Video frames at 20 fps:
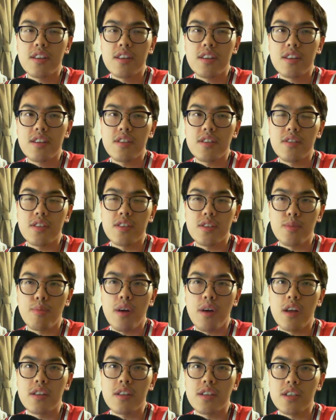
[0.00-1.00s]
into
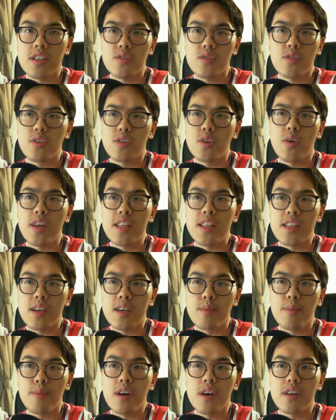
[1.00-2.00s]
politics or know anything
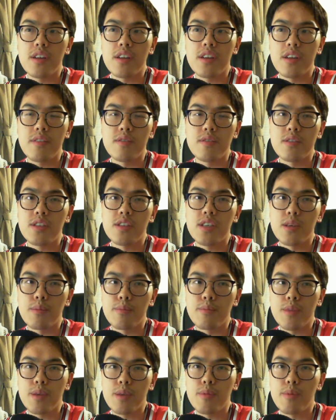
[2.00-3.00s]
about it, if you see a
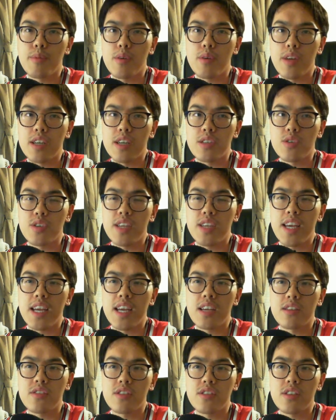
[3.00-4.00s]
meme about Andrew Yang,
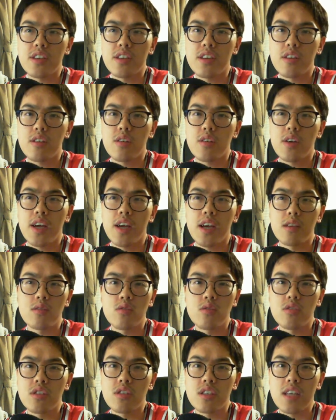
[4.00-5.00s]
you're just like, okay,
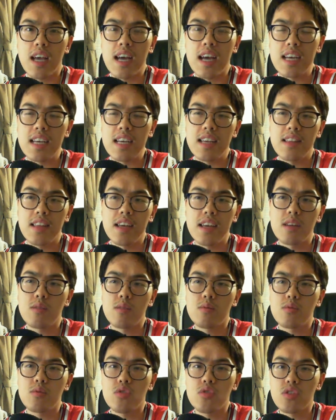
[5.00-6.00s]
who's this guy? And that
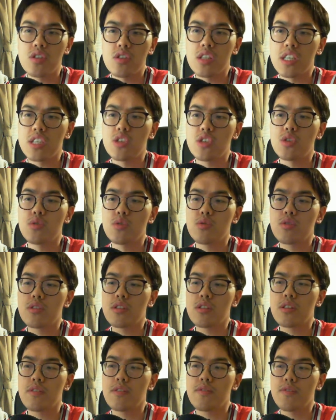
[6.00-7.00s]
will just lead you
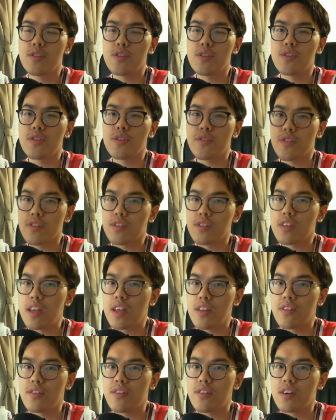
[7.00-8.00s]
further and further down
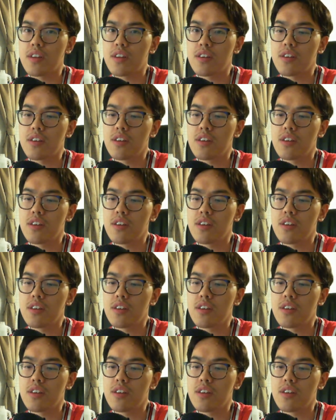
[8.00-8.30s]
the funnel.